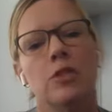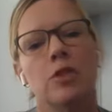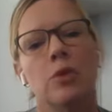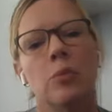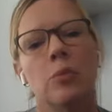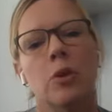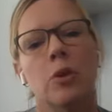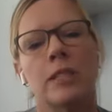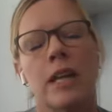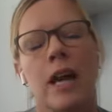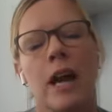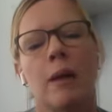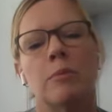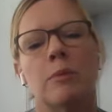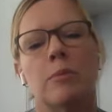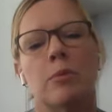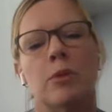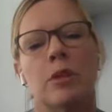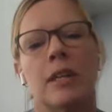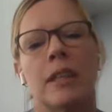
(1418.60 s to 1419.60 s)
2 more
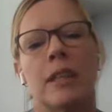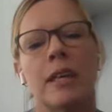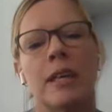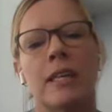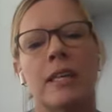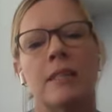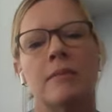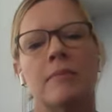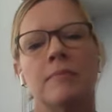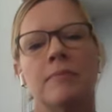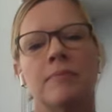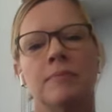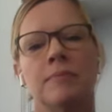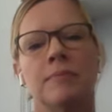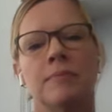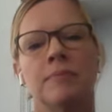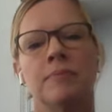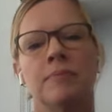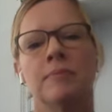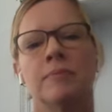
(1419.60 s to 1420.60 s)
times. Breathe in.
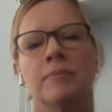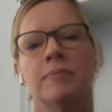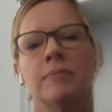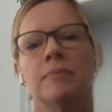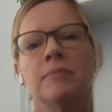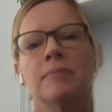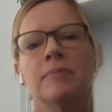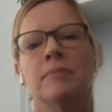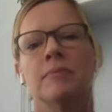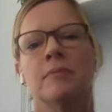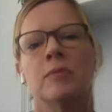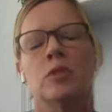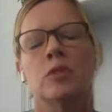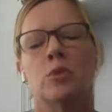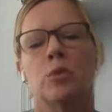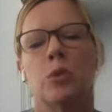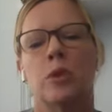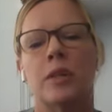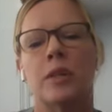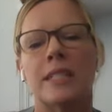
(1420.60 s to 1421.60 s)

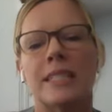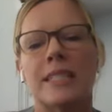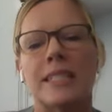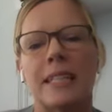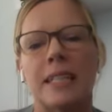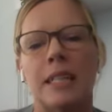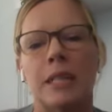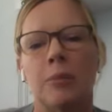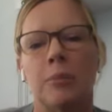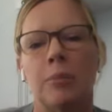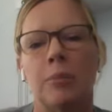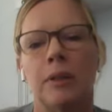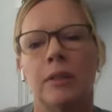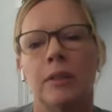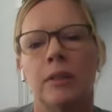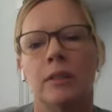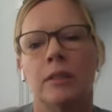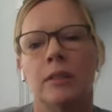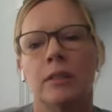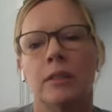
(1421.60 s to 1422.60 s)
Twist deep.
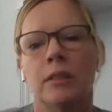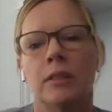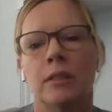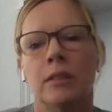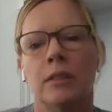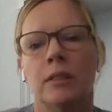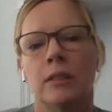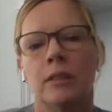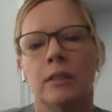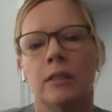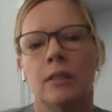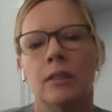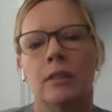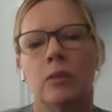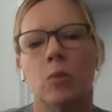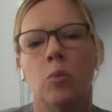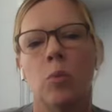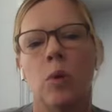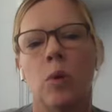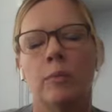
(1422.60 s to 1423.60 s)

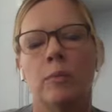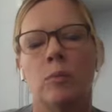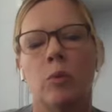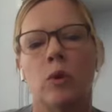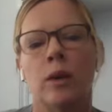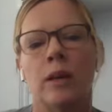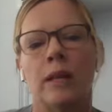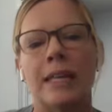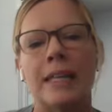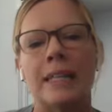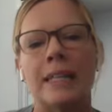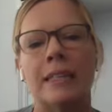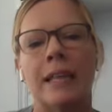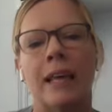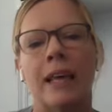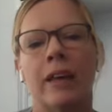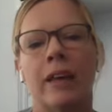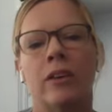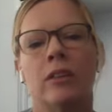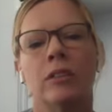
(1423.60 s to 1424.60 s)
1 more.
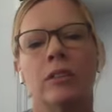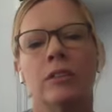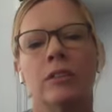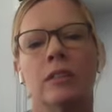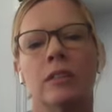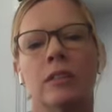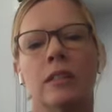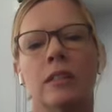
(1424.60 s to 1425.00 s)
Inhale.